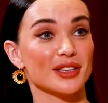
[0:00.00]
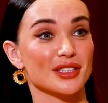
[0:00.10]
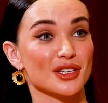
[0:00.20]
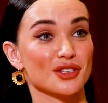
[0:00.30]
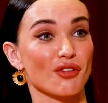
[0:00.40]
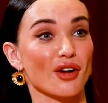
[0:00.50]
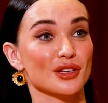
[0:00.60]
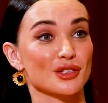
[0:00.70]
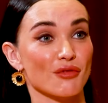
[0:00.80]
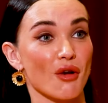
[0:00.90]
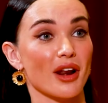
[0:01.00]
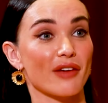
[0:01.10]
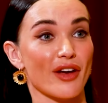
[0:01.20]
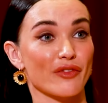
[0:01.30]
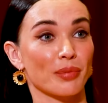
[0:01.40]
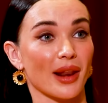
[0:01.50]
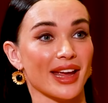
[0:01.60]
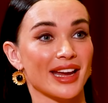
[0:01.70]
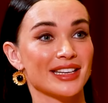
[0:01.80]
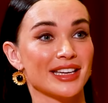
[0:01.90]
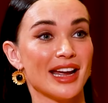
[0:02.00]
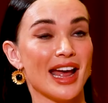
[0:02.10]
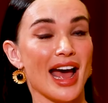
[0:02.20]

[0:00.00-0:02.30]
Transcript: It's the strongest role I've ever played.